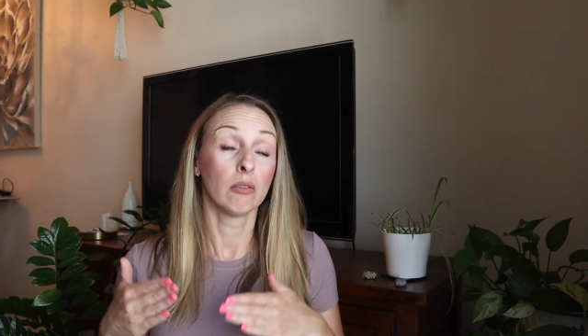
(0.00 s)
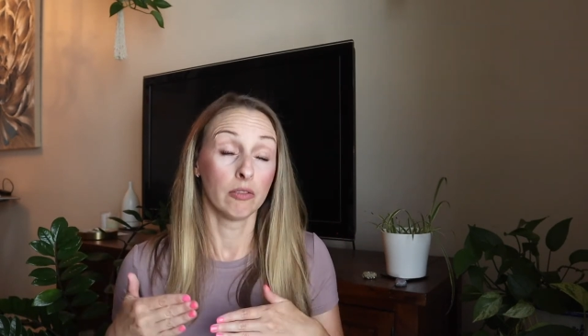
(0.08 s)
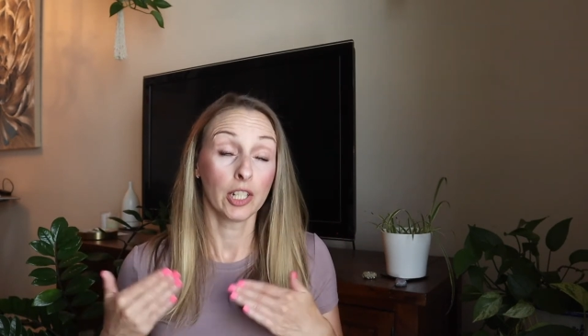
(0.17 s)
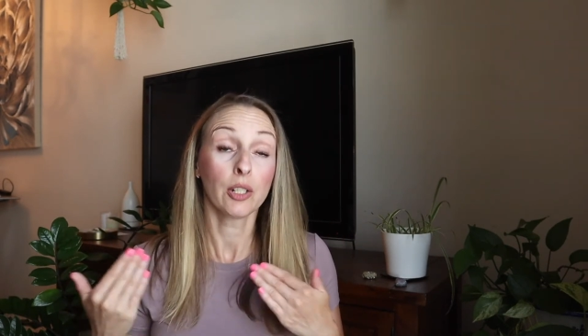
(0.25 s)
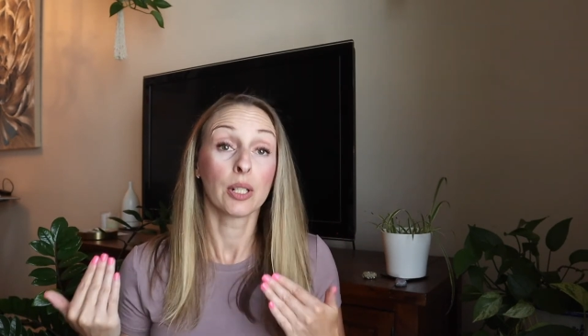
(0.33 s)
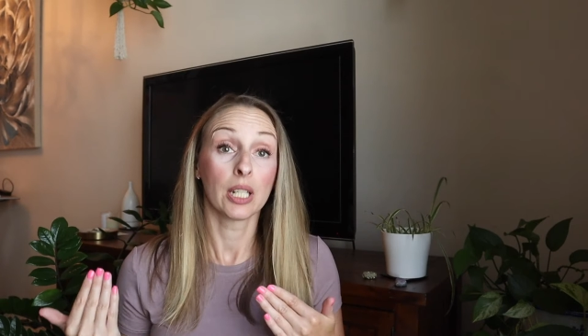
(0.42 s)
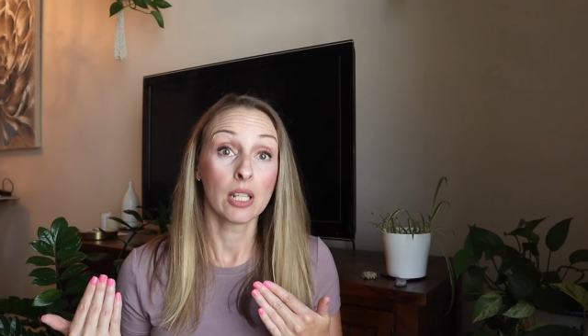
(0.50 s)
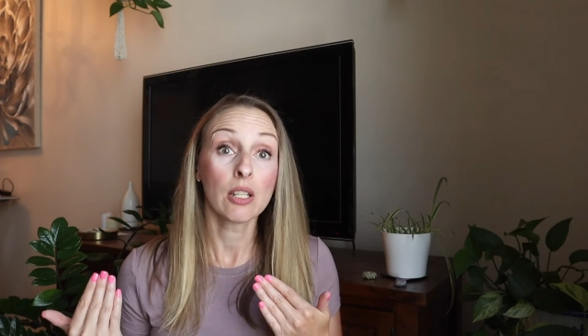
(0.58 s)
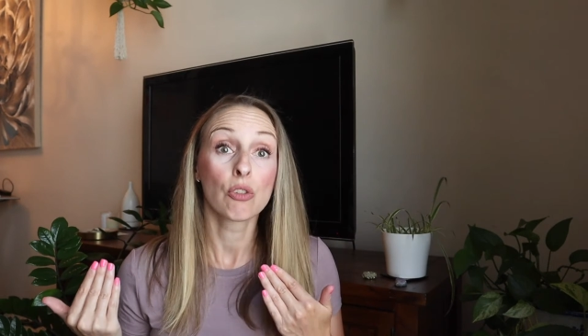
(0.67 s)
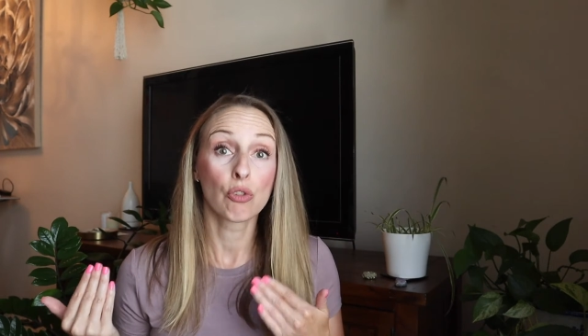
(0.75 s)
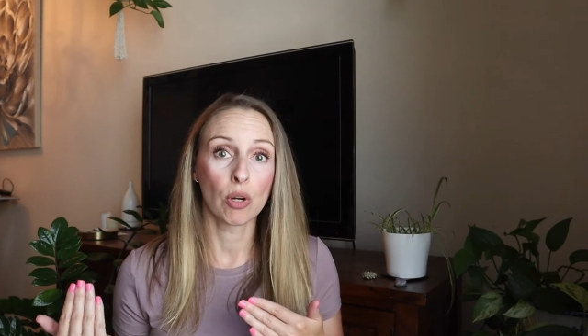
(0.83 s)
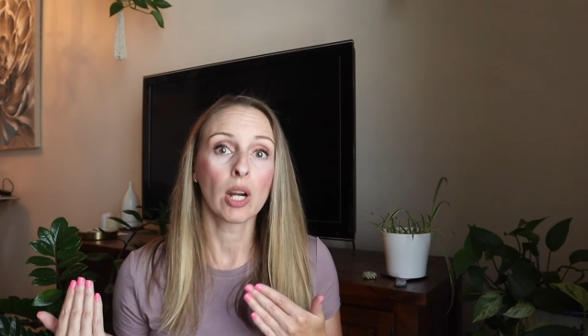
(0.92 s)
very
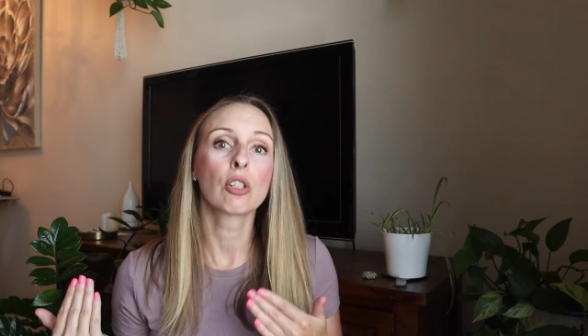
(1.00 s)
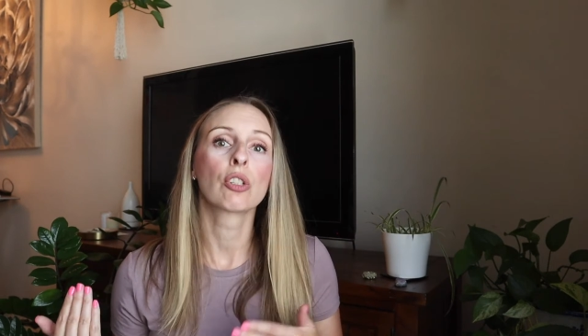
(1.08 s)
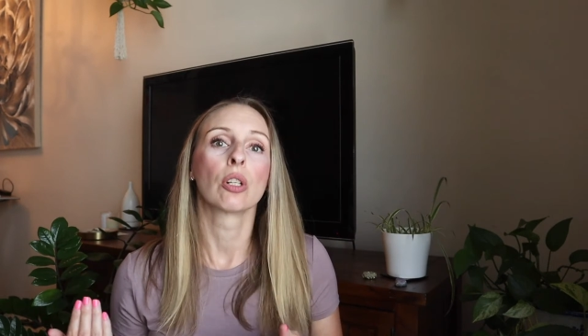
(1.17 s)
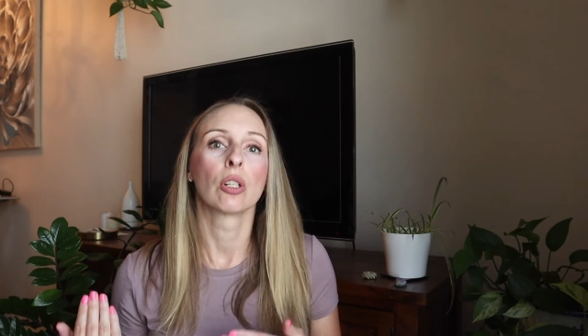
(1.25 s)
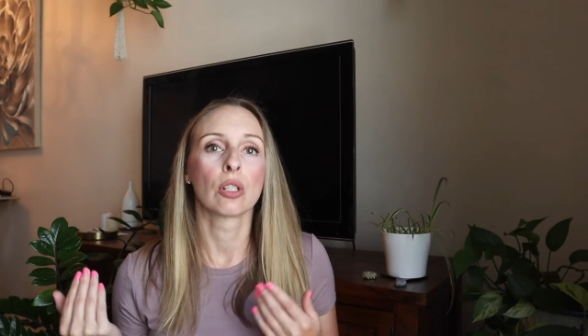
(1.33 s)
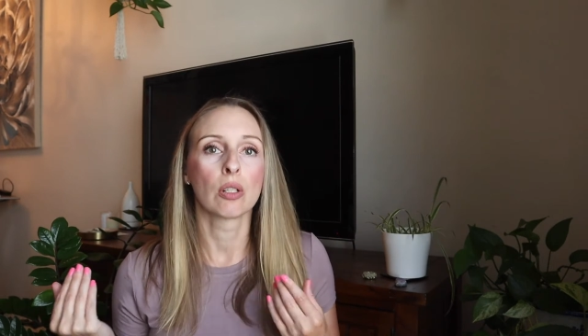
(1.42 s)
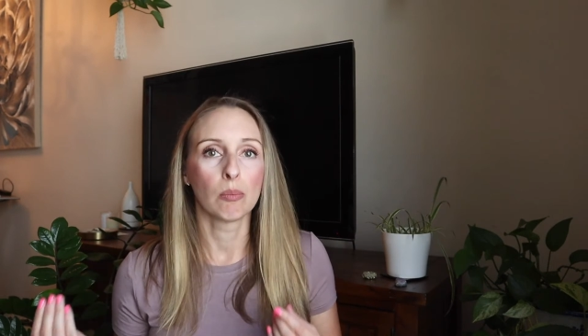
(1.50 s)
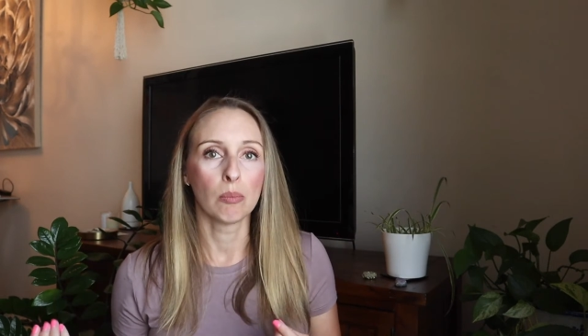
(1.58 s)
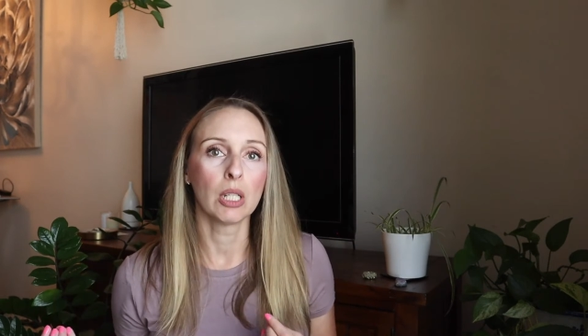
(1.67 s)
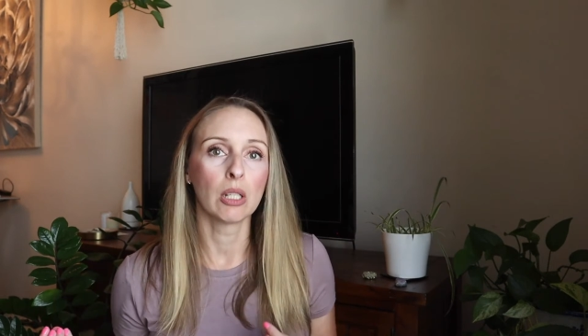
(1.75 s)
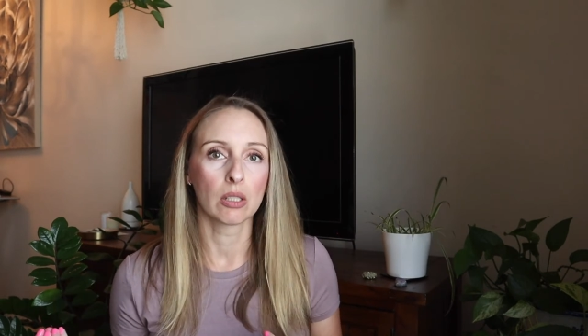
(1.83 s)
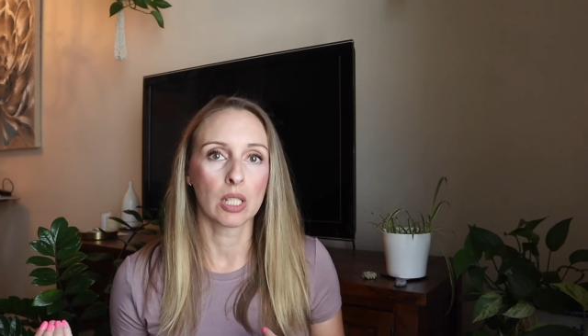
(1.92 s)
structured
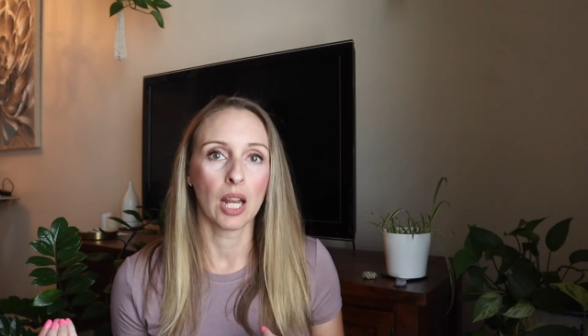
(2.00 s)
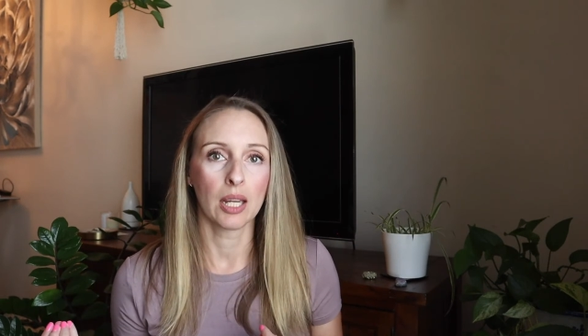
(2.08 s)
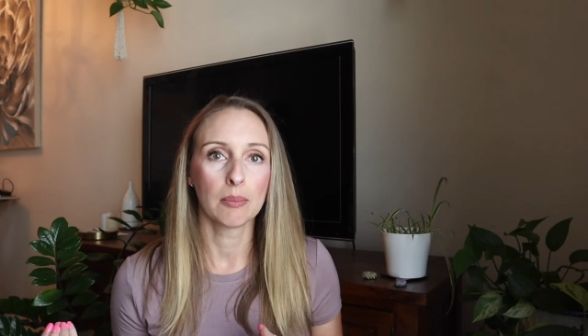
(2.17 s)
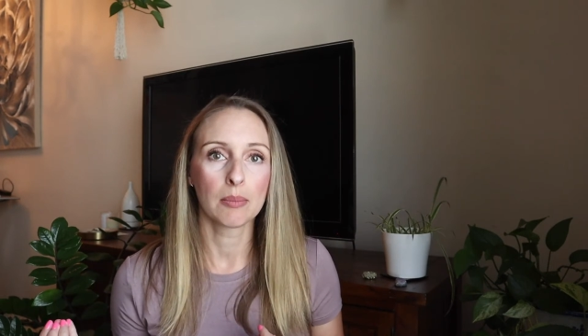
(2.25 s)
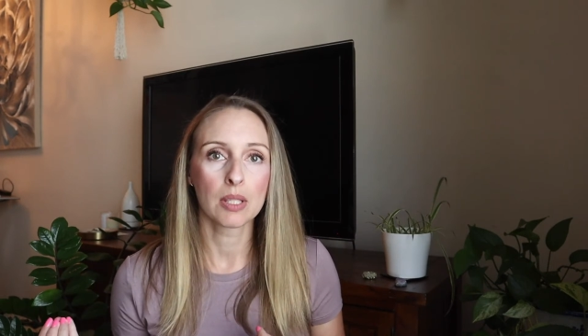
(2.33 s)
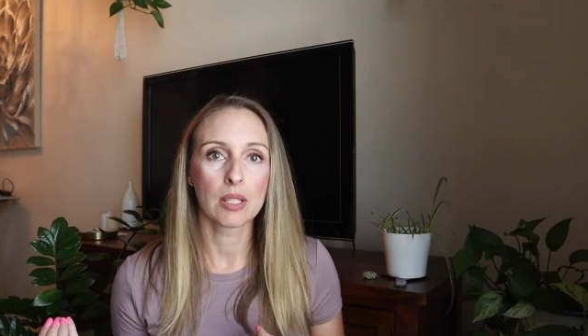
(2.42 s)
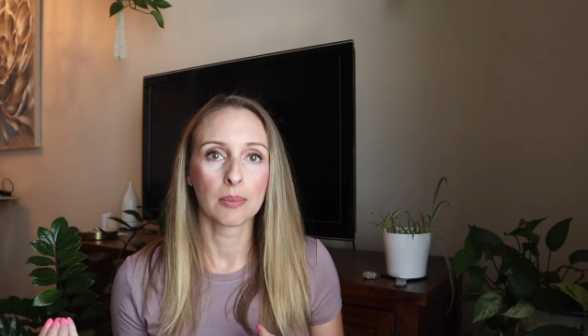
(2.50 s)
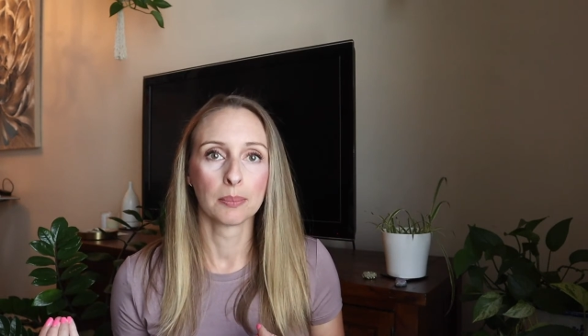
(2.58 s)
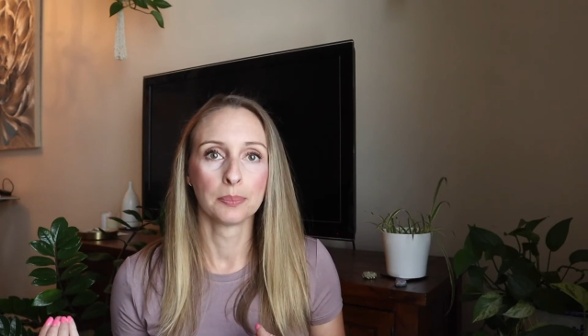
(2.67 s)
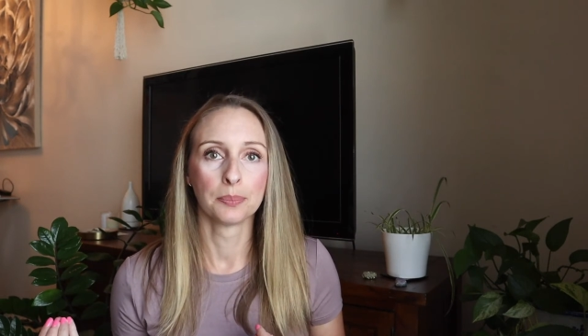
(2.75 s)
meal times.